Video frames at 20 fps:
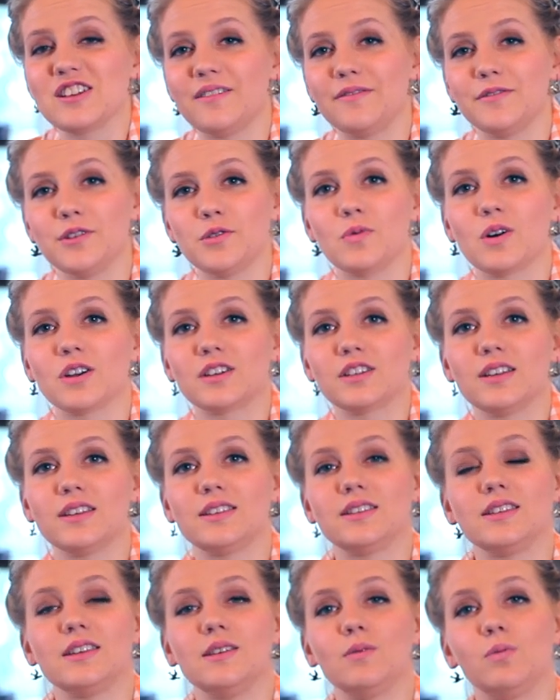if you want to
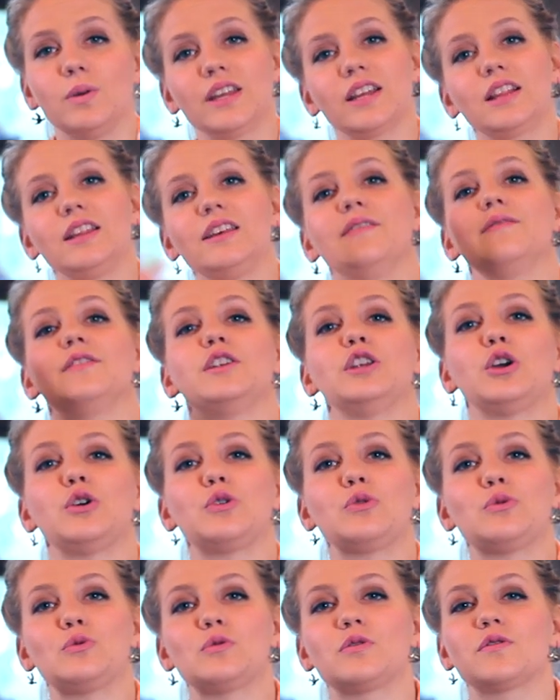see weekly
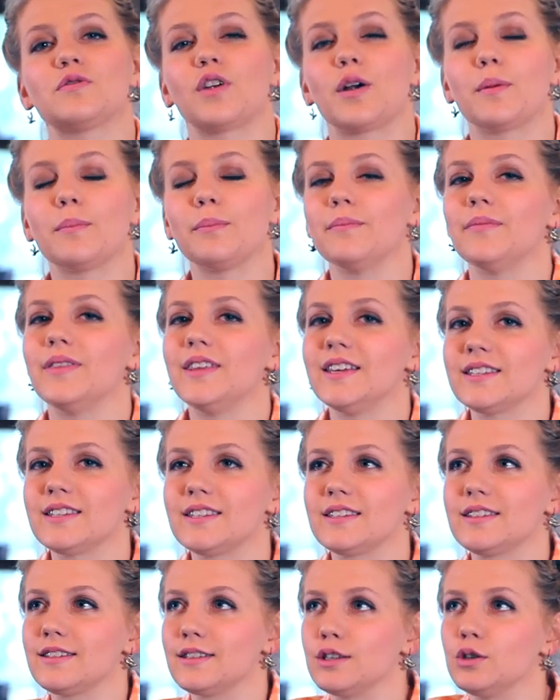videos from
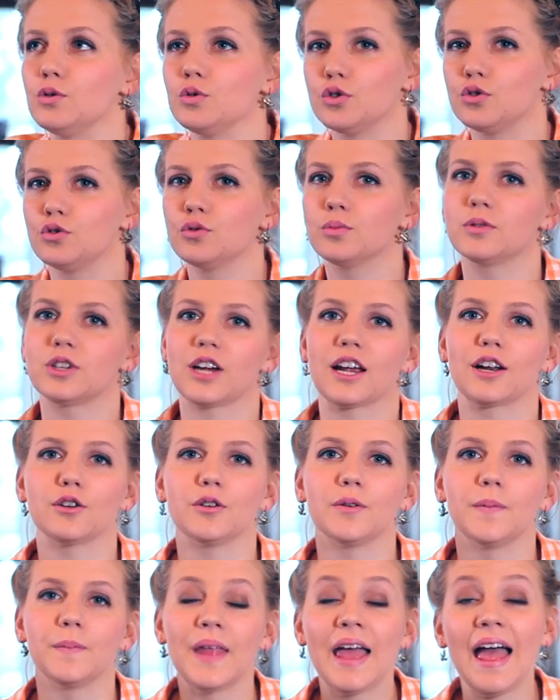this YouTube
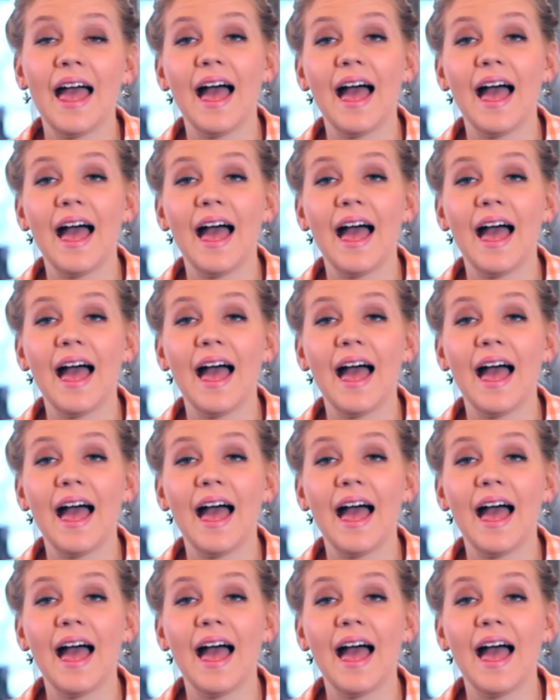channel.